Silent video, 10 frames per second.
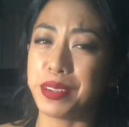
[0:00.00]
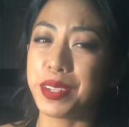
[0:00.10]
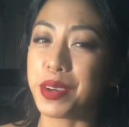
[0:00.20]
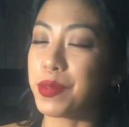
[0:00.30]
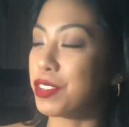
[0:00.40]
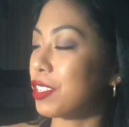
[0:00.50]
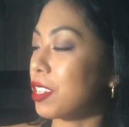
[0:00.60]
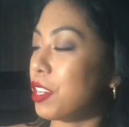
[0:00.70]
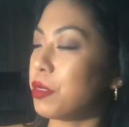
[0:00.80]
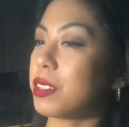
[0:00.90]
So we're just
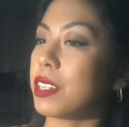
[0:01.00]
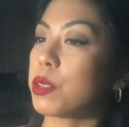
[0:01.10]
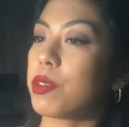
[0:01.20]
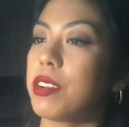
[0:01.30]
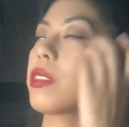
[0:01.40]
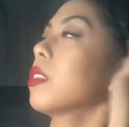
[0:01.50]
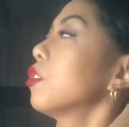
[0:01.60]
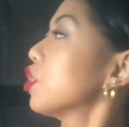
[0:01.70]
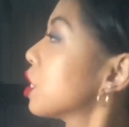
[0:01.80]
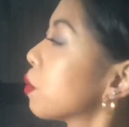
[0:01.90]
gonna use this one.
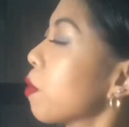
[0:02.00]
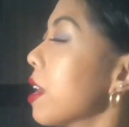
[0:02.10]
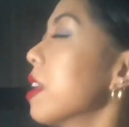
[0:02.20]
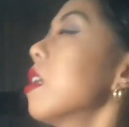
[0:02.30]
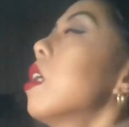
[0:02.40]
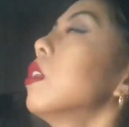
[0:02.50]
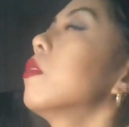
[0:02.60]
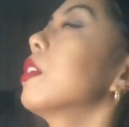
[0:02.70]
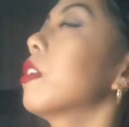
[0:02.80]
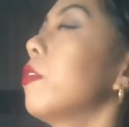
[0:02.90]
Just spray it all
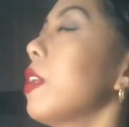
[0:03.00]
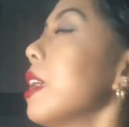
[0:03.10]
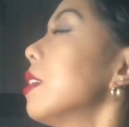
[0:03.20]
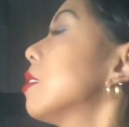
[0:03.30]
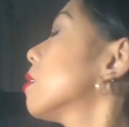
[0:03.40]
over your face.